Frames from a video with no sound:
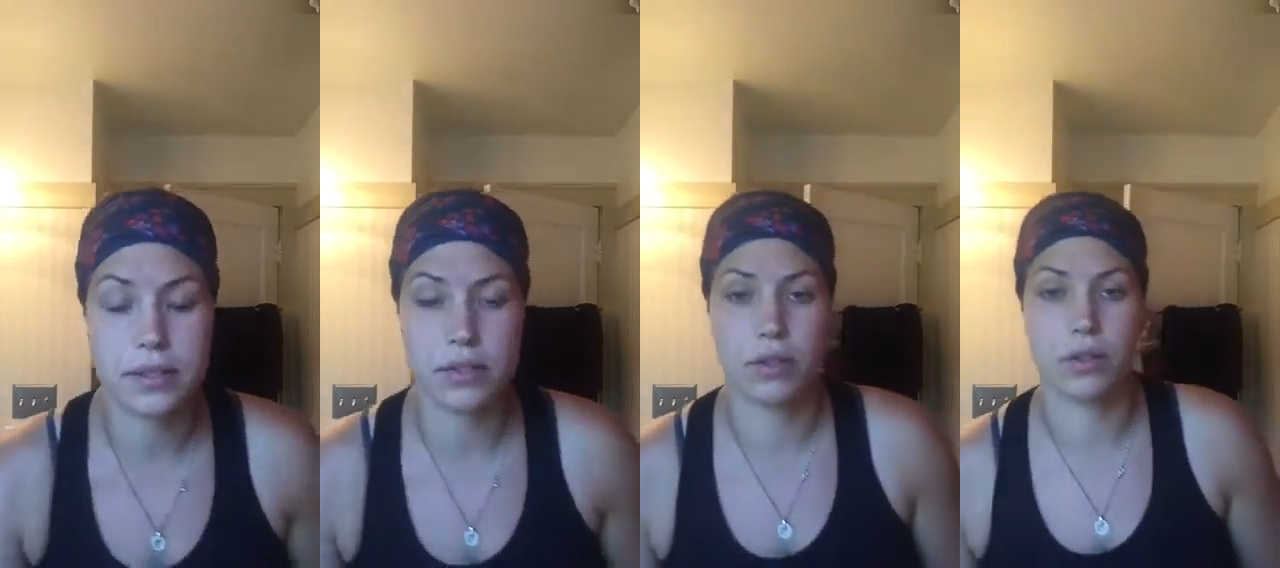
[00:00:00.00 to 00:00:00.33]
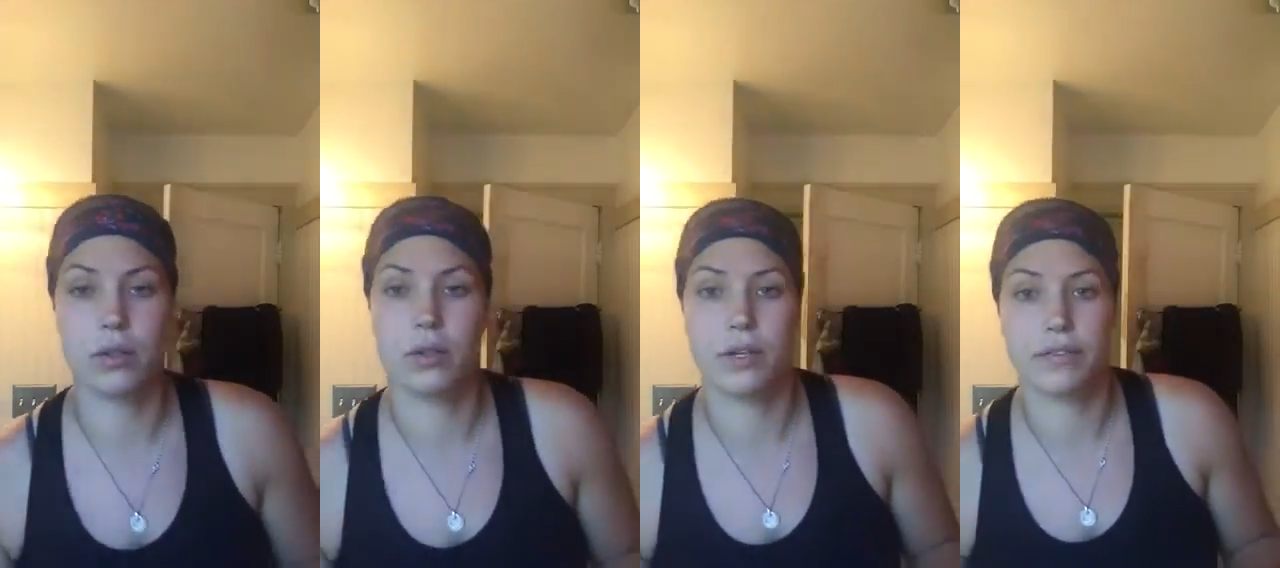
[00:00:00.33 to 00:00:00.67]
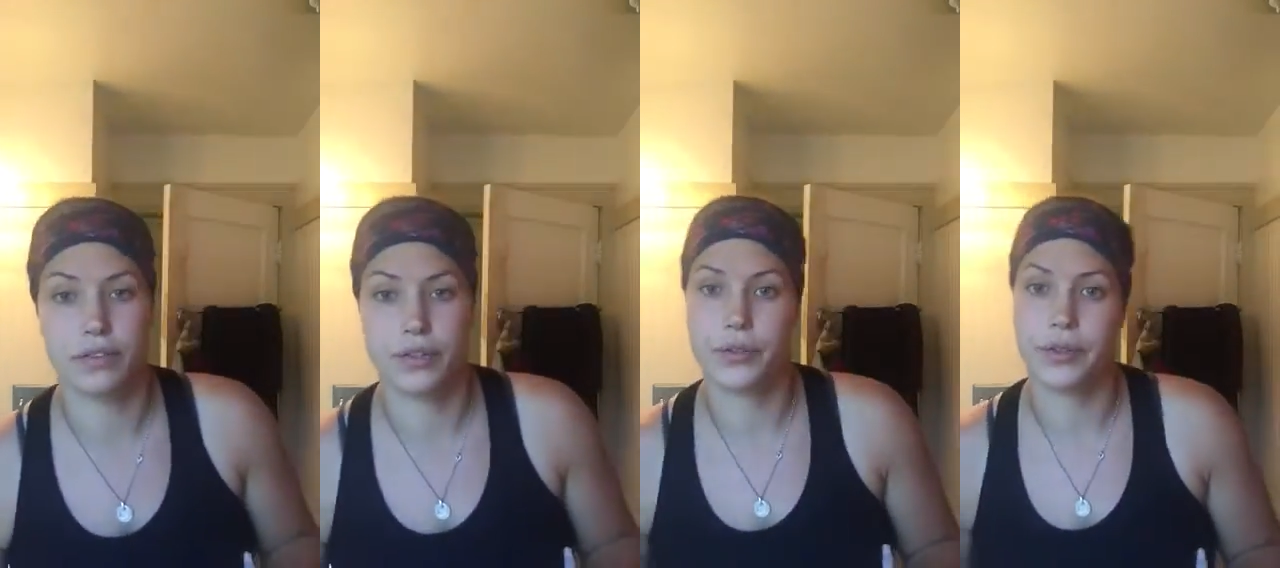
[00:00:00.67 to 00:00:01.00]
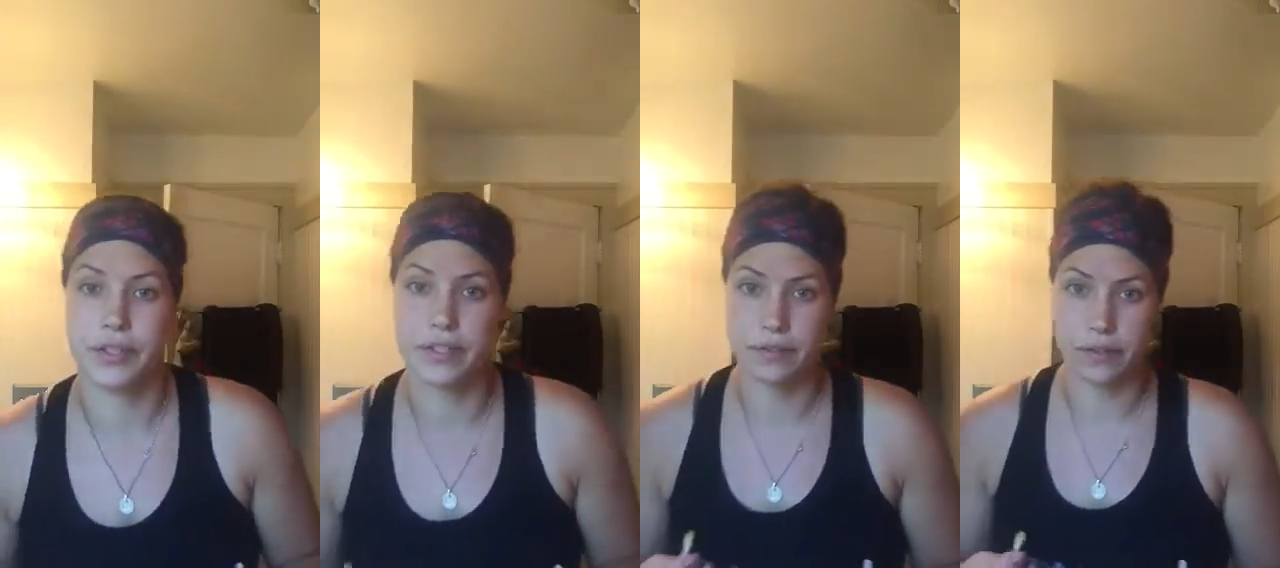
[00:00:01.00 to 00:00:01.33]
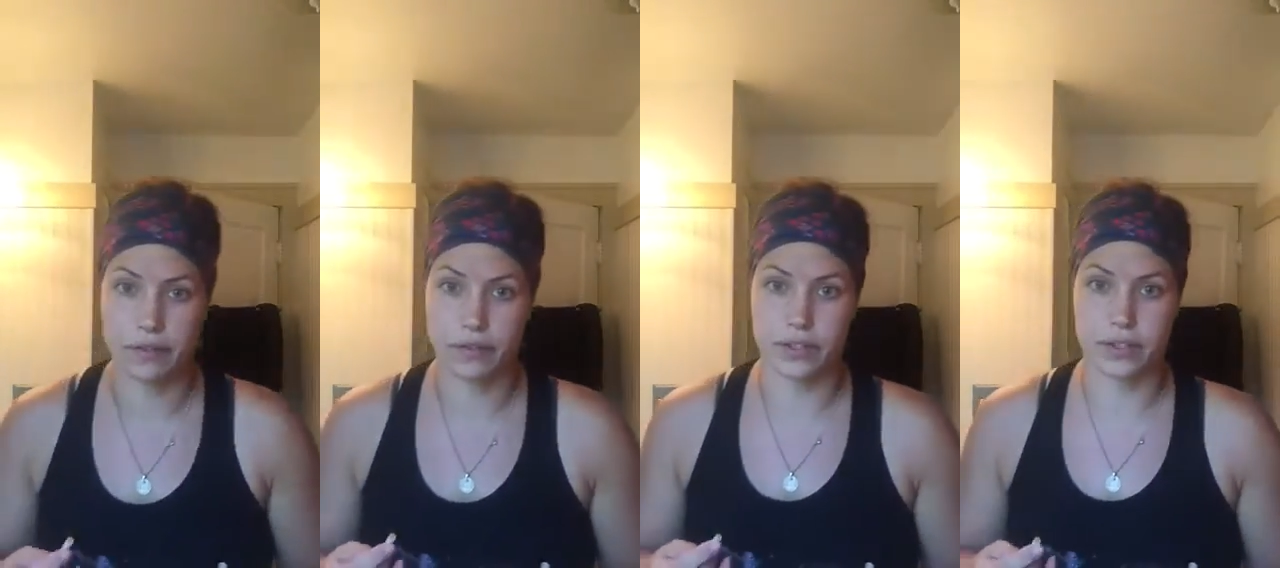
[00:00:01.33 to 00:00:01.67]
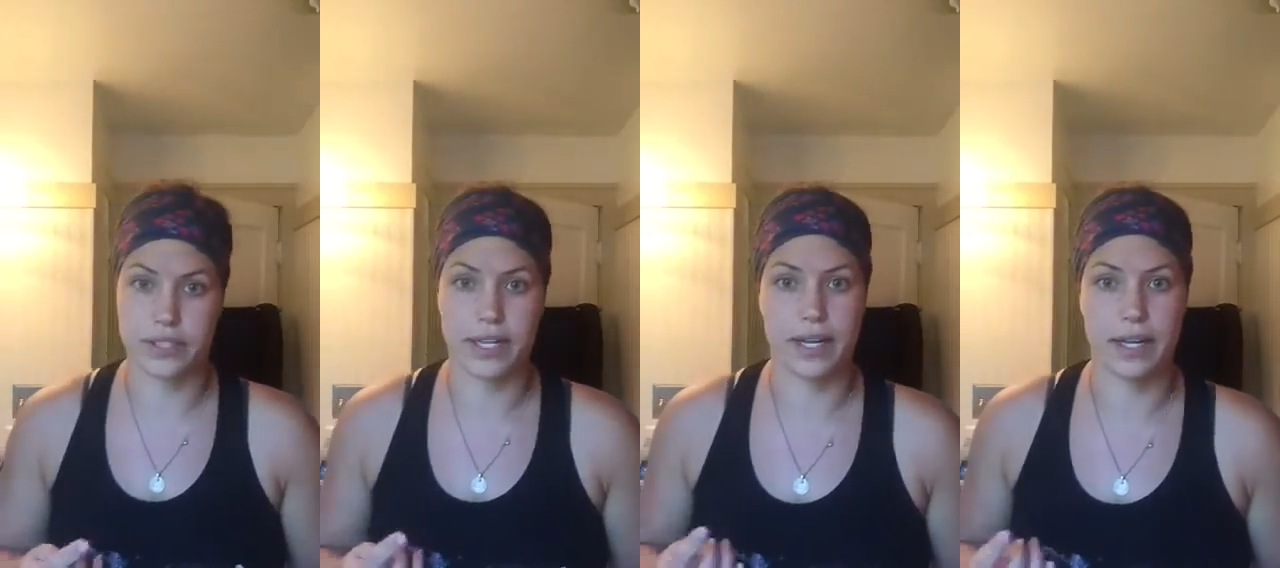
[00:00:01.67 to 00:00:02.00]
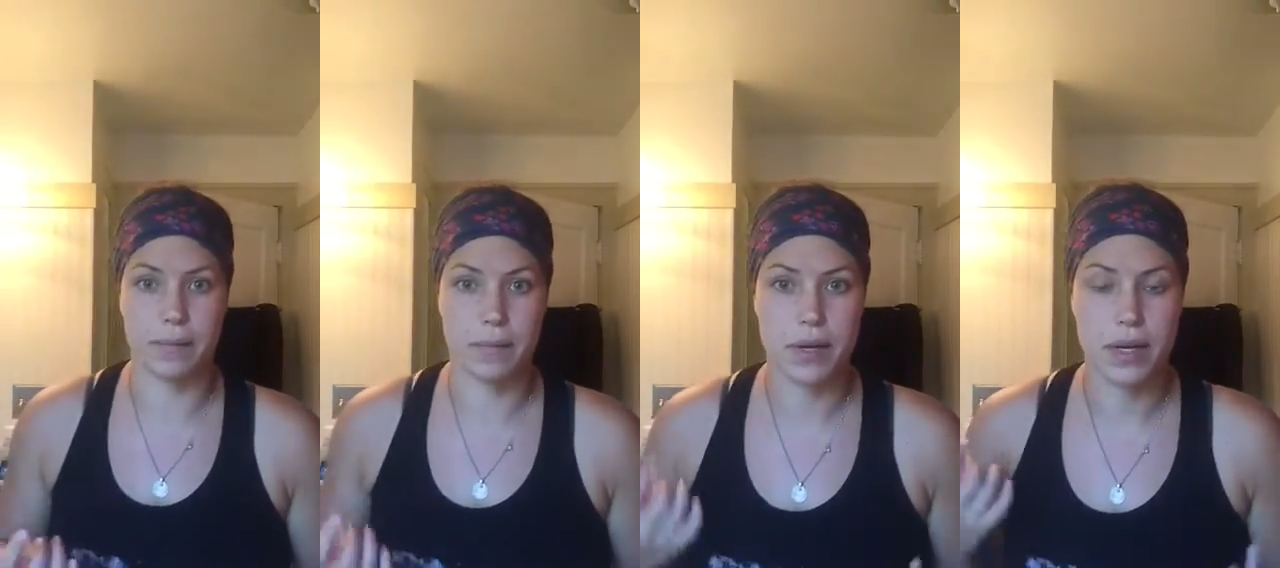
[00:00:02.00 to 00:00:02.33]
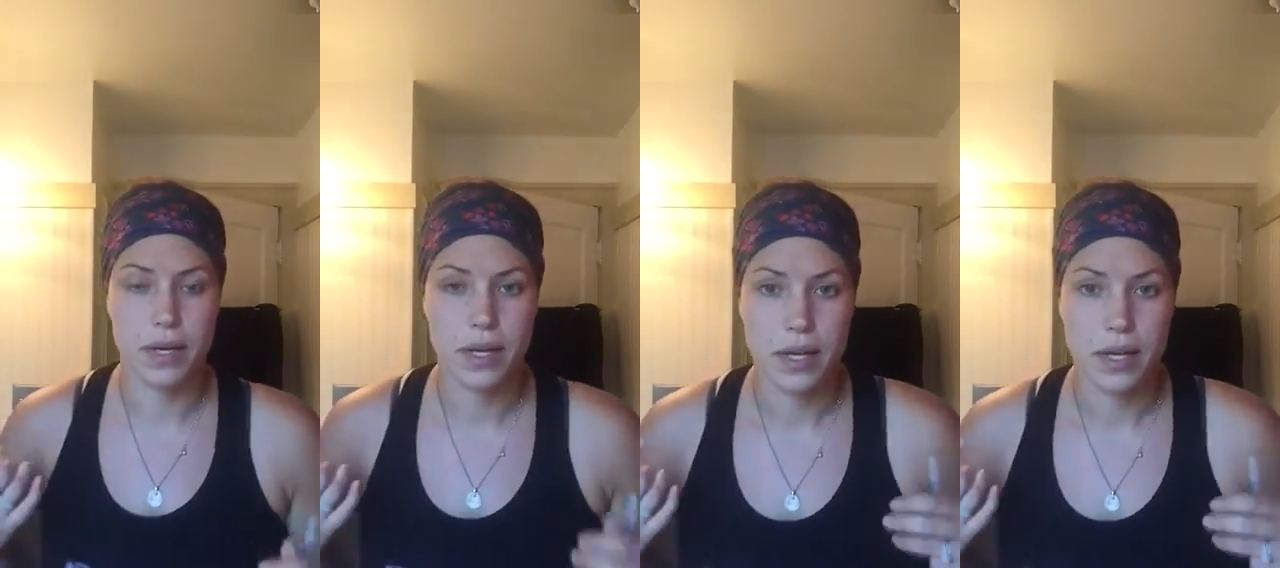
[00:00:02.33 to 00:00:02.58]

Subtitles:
so if you're doing this for the first time,